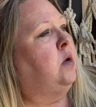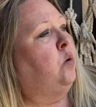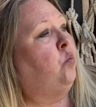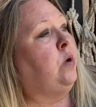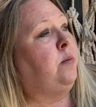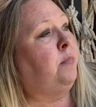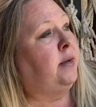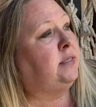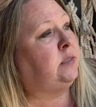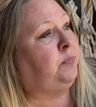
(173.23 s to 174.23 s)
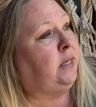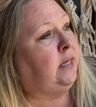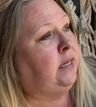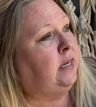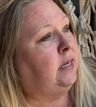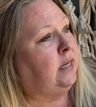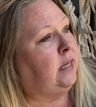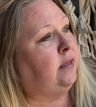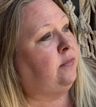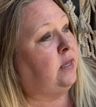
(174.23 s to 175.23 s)
"We must be
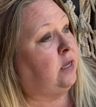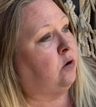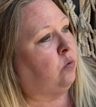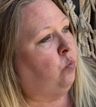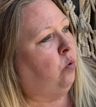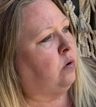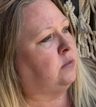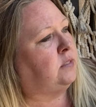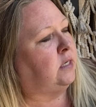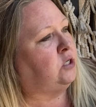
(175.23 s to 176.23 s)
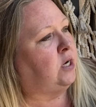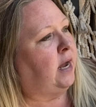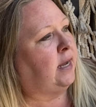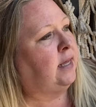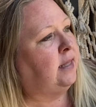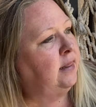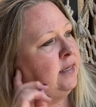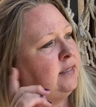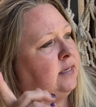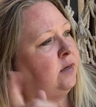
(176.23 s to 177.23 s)
in the inner ward," said Jack.
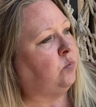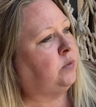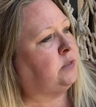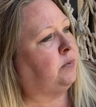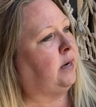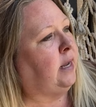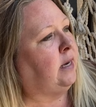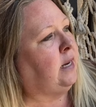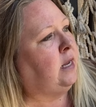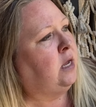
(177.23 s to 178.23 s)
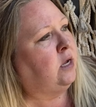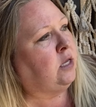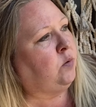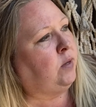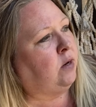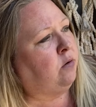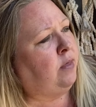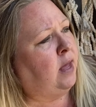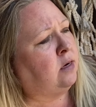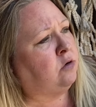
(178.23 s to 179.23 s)
"Listen," whispered Annie. "You hear
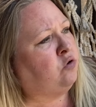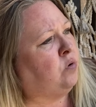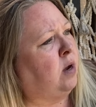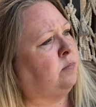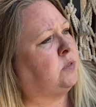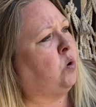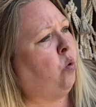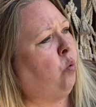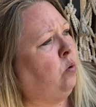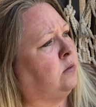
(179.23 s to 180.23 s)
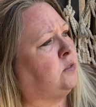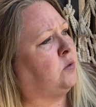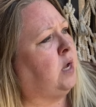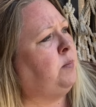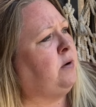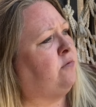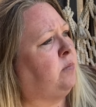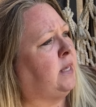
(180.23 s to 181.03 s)
that? Drums, horns are coming from the